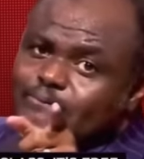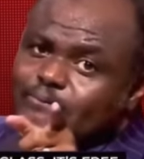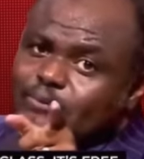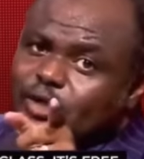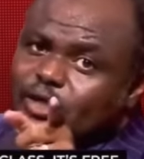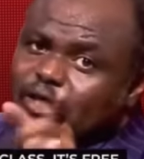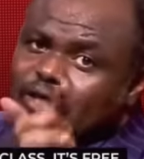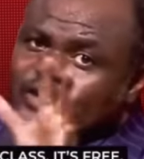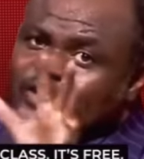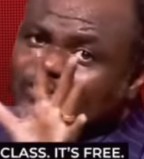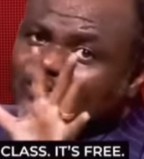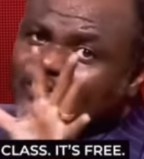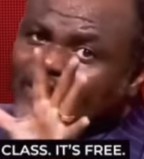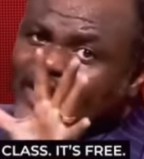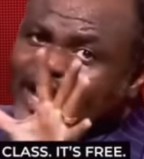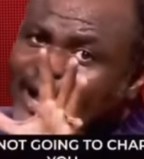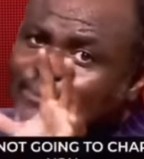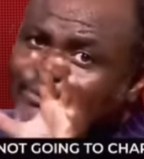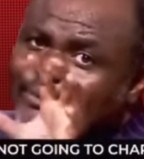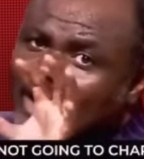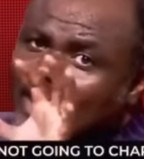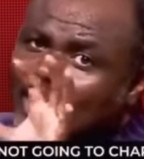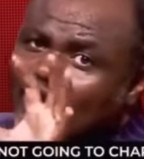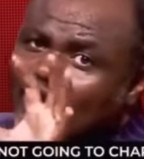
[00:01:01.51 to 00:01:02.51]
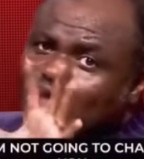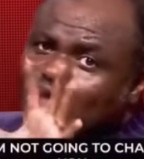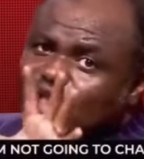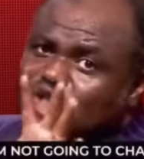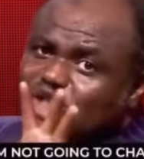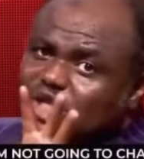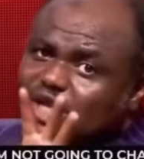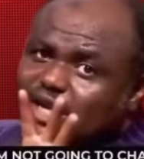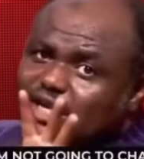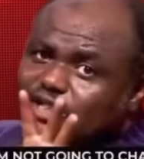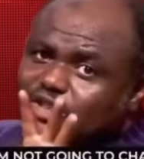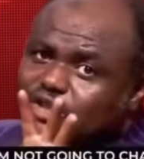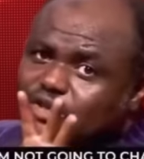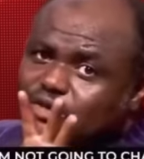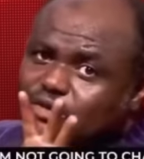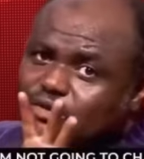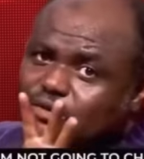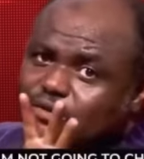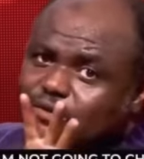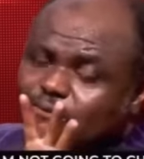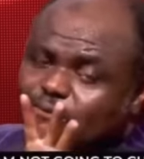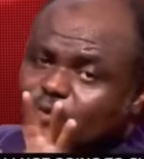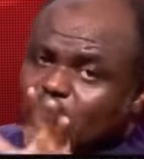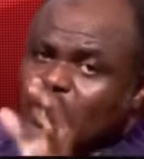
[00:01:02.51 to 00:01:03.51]
It's free. I'm not charge you.
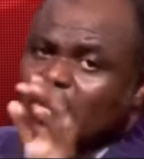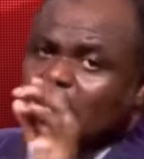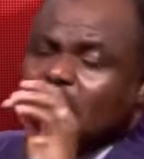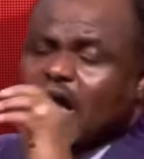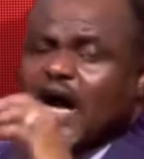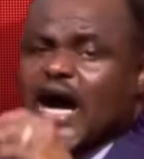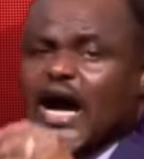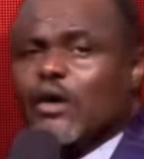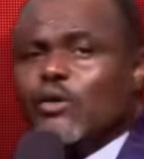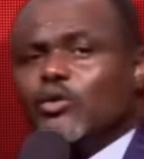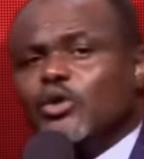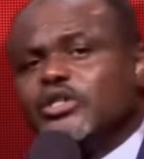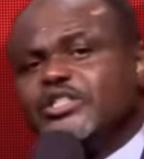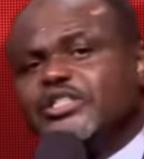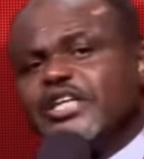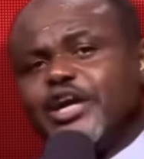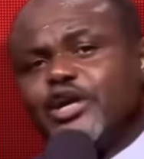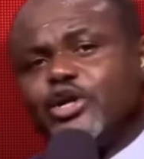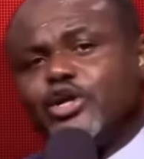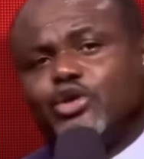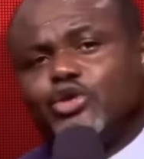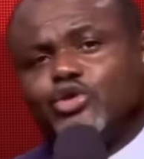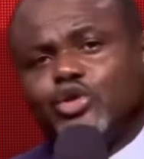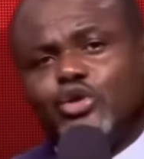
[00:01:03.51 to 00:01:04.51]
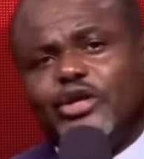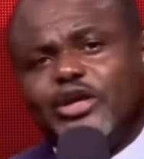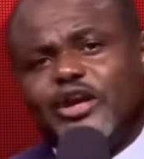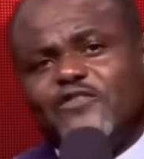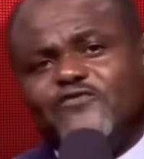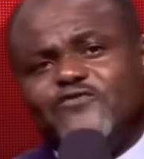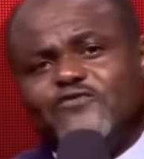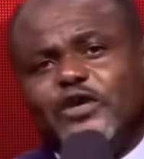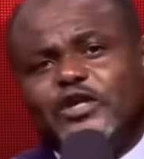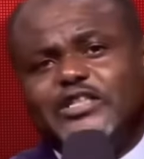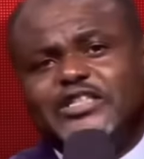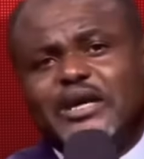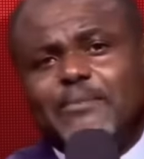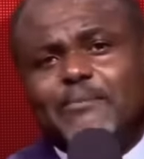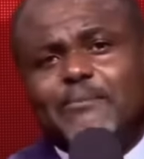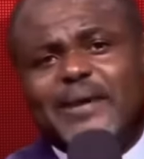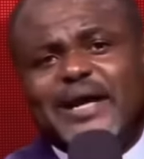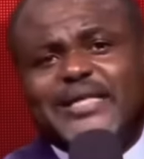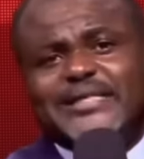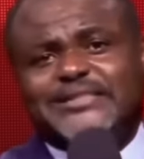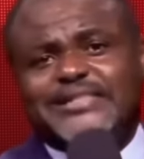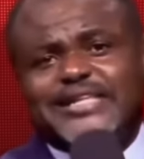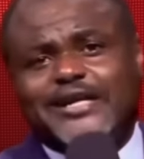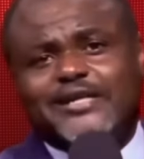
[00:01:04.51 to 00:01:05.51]
I will take you through the
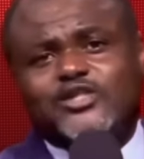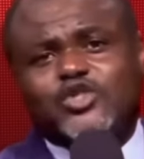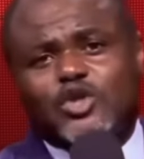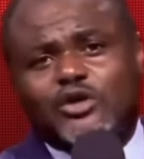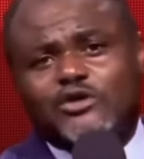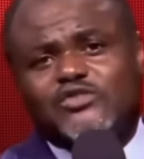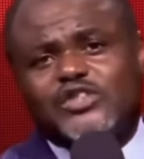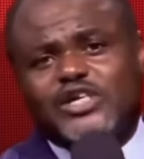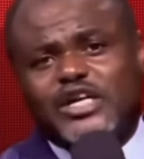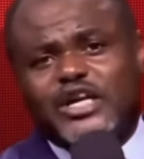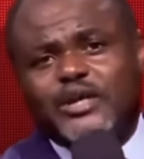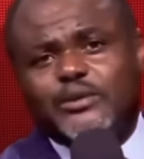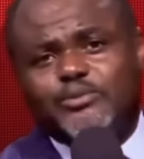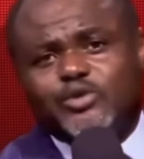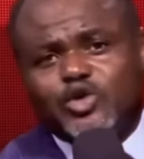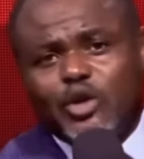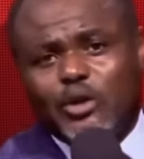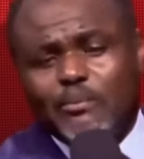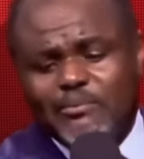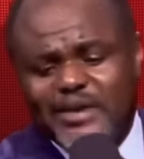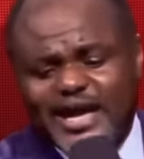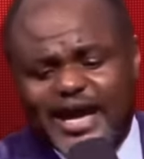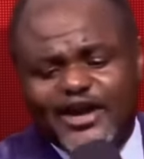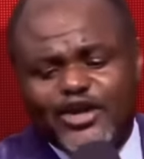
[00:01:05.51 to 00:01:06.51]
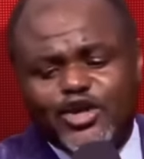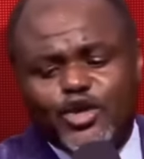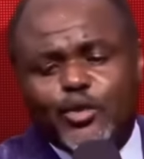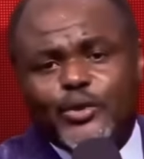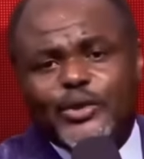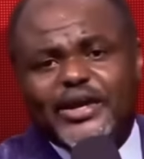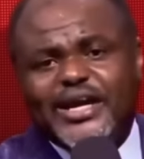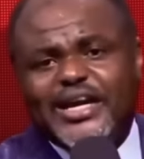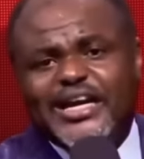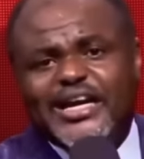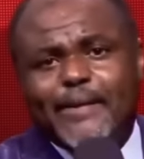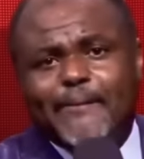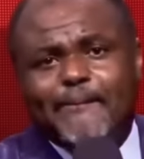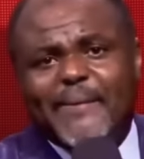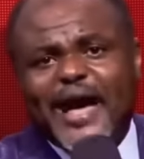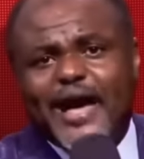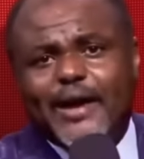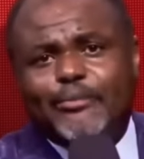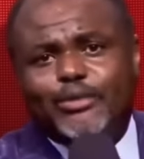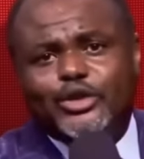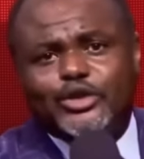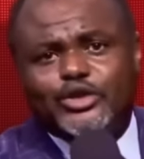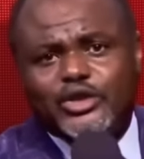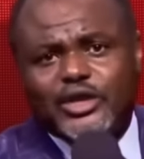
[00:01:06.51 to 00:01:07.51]
fundamentals of scripture. Me and you will read the
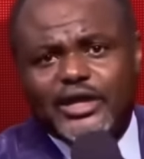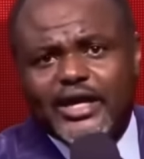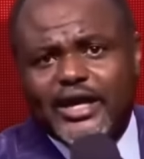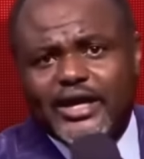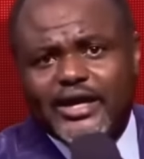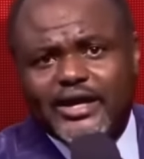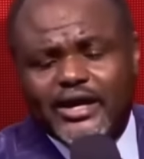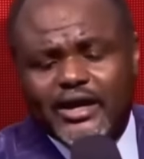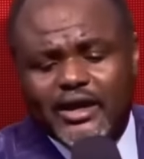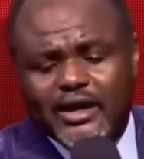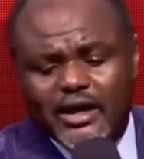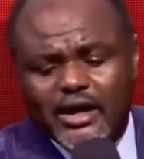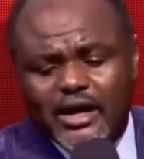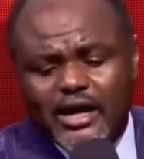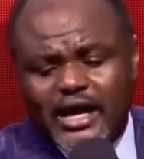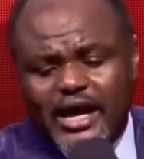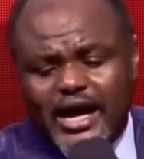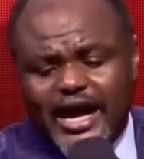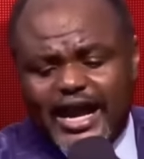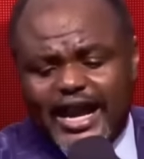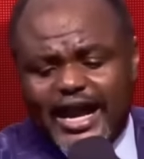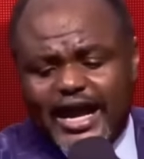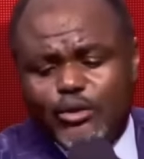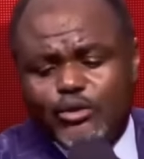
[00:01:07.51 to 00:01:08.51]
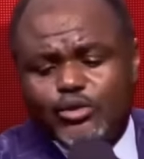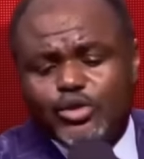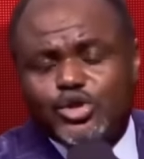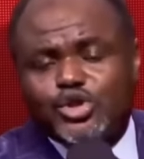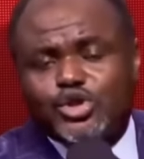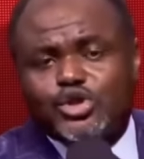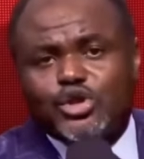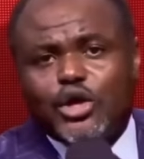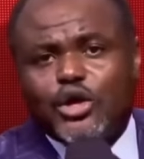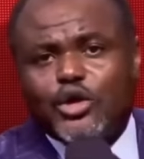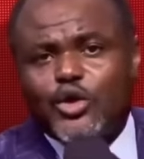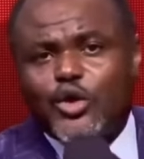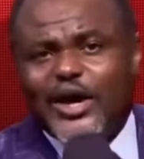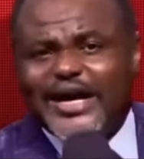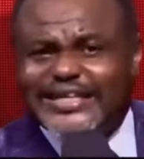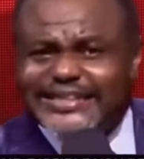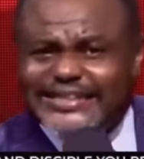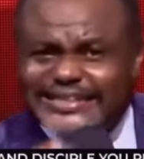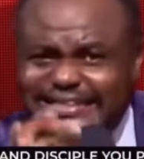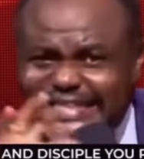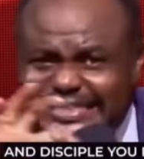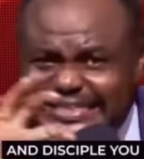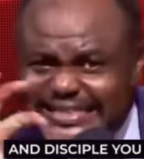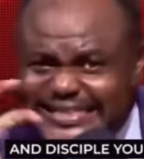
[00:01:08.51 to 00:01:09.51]
Bible together. And I will show you and
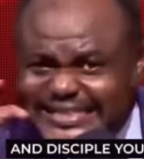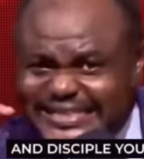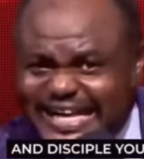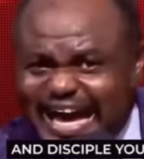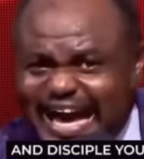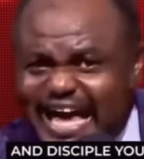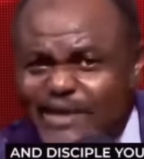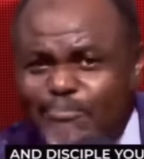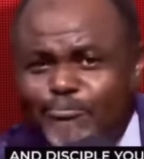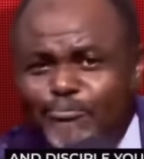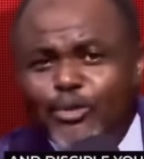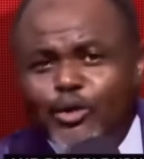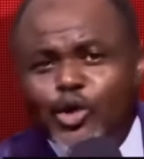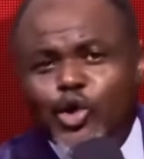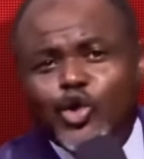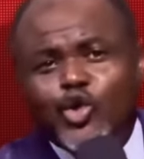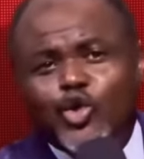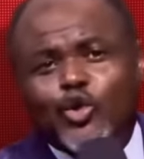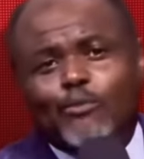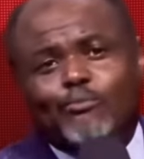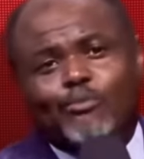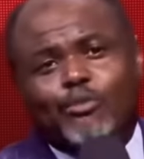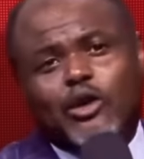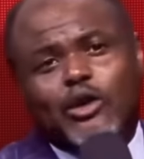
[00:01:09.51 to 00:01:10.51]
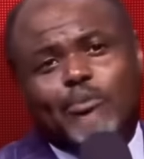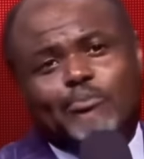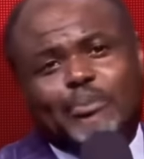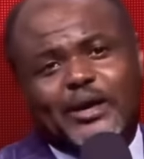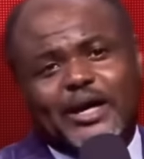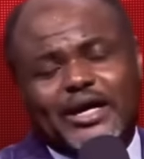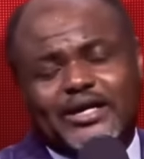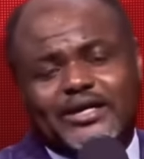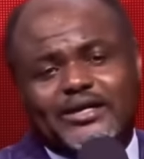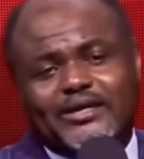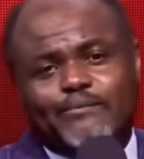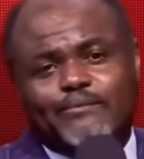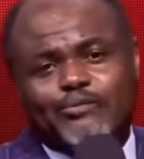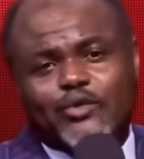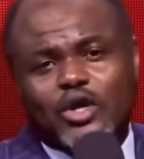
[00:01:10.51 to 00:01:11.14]
disciple you properly.